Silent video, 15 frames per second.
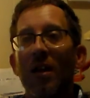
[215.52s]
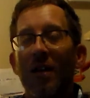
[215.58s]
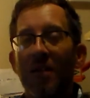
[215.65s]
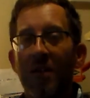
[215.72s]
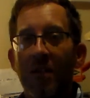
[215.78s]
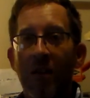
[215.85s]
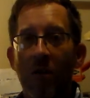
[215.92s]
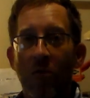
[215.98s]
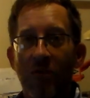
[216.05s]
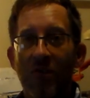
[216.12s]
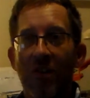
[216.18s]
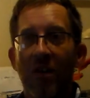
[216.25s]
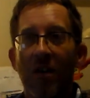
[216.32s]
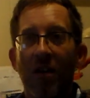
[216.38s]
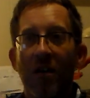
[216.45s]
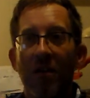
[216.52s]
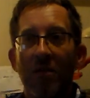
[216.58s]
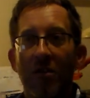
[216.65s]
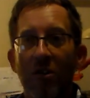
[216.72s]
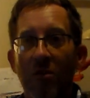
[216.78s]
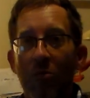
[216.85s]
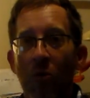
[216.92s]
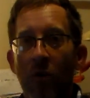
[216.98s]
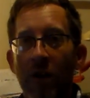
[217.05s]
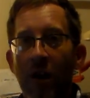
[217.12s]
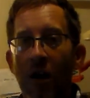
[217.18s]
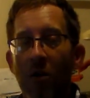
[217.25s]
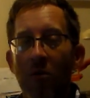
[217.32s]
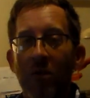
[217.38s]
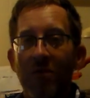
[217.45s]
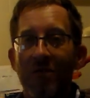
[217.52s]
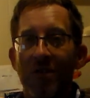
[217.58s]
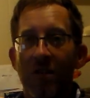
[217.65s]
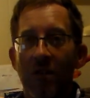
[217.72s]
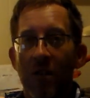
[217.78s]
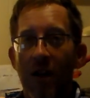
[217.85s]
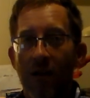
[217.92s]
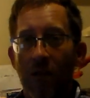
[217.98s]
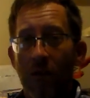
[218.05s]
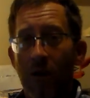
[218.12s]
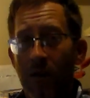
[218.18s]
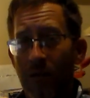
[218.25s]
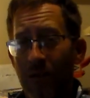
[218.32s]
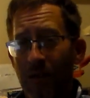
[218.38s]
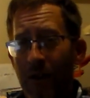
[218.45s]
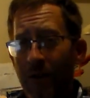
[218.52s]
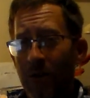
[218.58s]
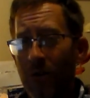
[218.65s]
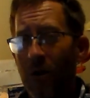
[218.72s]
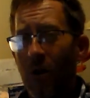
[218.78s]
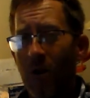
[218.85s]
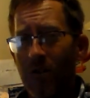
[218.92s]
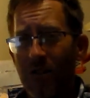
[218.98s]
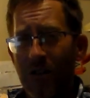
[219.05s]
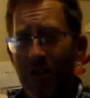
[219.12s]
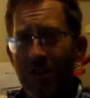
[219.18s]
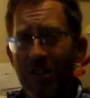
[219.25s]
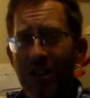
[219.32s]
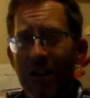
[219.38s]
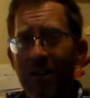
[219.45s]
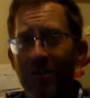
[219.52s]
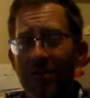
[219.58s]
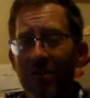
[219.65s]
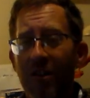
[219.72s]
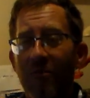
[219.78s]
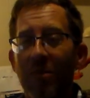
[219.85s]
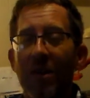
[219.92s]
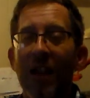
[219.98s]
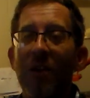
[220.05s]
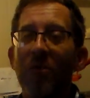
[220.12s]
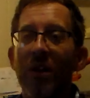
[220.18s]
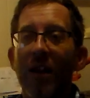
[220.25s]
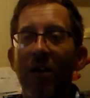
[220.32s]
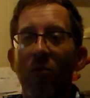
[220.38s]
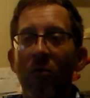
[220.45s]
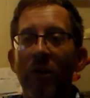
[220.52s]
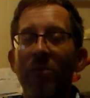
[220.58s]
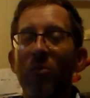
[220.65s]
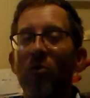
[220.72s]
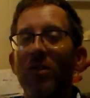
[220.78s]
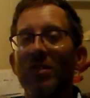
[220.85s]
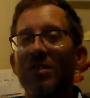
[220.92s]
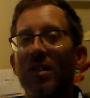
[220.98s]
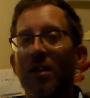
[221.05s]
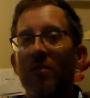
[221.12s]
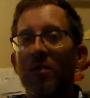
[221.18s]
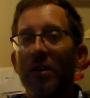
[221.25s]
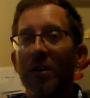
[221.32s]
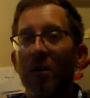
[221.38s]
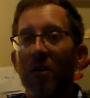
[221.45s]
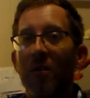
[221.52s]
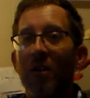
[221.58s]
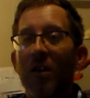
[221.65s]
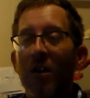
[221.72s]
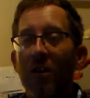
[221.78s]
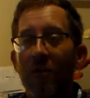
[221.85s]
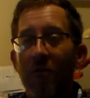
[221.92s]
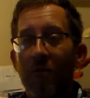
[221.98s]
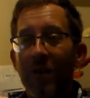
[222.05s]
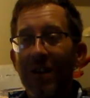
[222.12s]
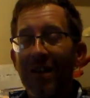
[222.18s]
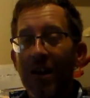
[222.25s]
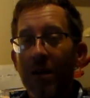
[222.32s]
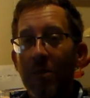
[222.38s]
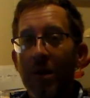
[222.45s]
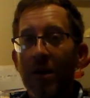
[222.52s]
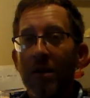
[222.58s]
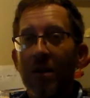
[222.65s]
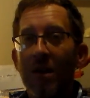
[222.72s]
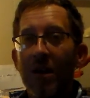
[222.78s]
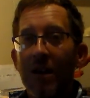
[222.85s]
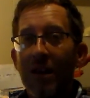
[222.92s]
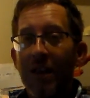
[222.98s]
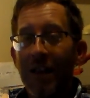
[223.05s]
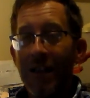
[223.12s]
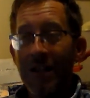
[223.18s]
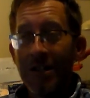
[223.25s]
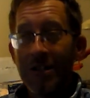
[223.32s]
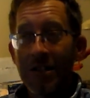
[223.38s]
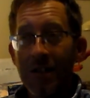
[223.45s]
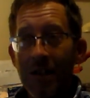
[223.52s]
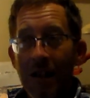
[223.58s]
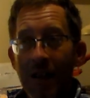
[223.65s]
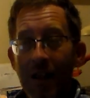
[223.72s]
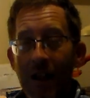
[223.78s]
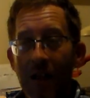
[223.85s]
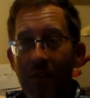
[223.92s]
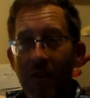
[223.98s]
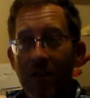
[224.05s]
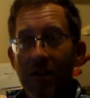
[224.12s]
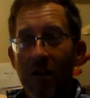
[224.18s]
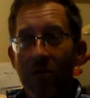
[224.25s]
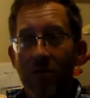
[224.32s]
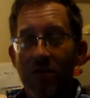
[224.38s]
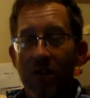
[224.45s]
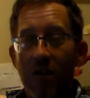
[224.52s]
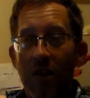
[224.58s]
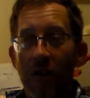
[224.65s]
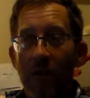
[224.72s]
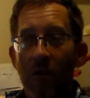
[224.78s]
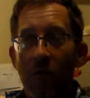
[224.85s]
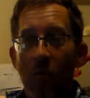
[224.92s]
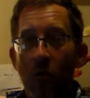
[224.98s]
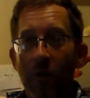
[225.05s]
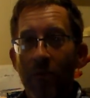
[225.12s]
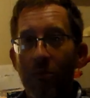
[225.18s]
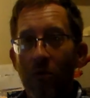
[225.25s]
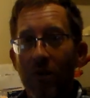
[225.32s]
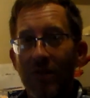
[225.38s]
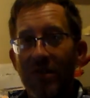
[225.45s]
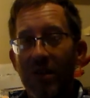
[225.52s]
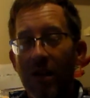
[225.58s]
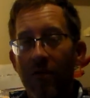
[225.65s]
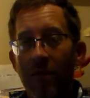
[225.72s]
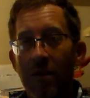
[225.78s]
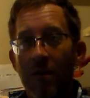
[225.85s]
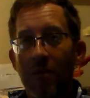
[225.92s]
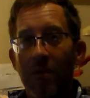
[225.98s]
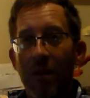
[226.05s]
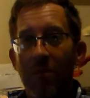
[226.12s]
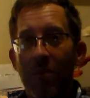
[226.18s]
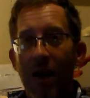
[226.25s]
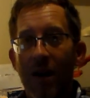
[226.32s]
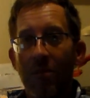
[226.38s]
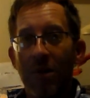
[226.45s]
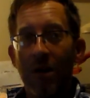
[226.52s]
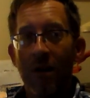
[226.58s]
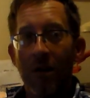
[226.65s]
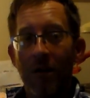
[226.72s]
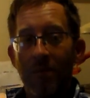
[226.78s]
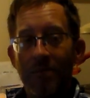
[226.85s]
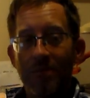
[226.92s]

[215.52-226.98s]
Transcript: And then there was a 2.0 that was unlike a lot of the later cars, like a Jetta and stuff. But that one had a 1.7 liter VW engine, and I think there was another 1.7 that might have been